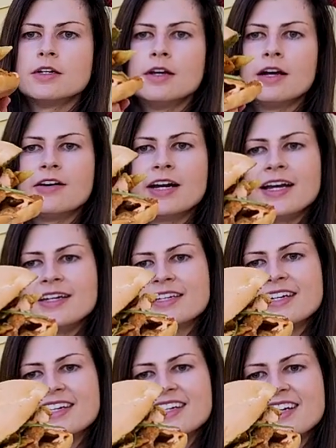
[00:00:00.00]
All right.
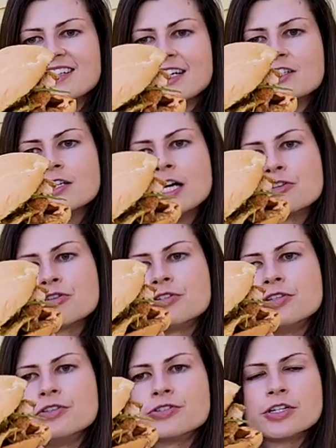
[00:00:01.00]
It's got cilantro
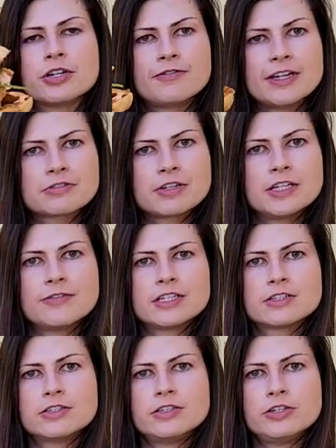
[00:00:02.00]
too, so if that's relevant
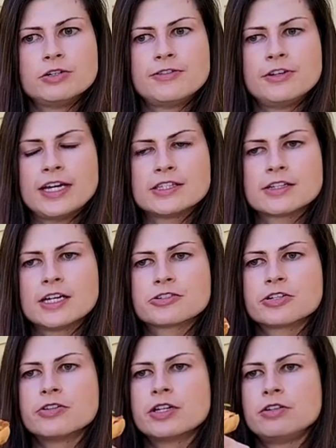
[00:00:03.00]
to you, if you hate
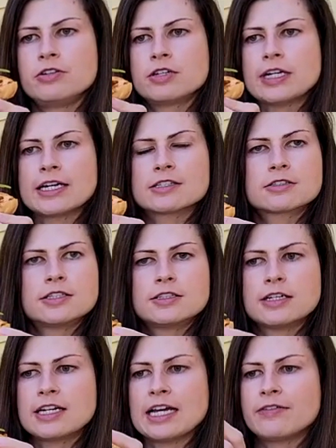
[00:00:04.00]
cilantro, then you could ask to
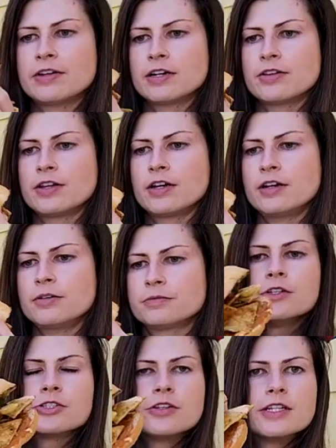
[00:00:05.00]
not have it on there.
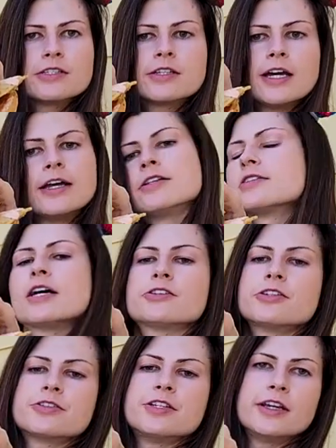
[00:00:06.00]
So this uh, sauce
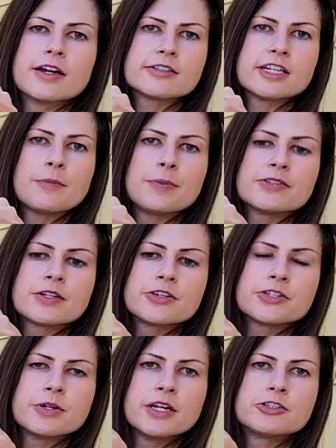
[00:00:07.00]
you're seeing on top is
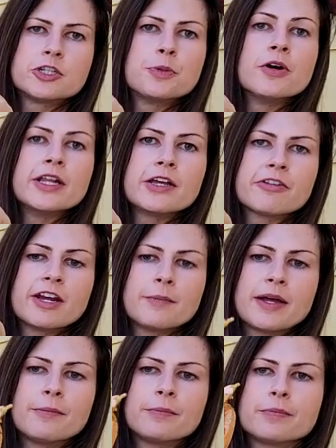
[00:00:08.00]
also a chipotle crema.
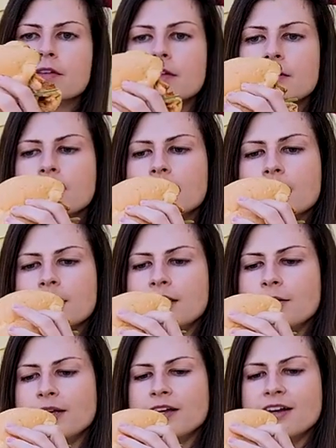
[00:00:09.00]
Here
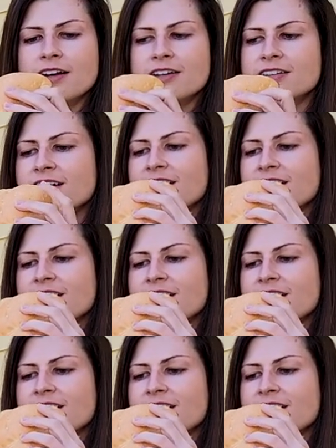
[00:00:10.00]
we go.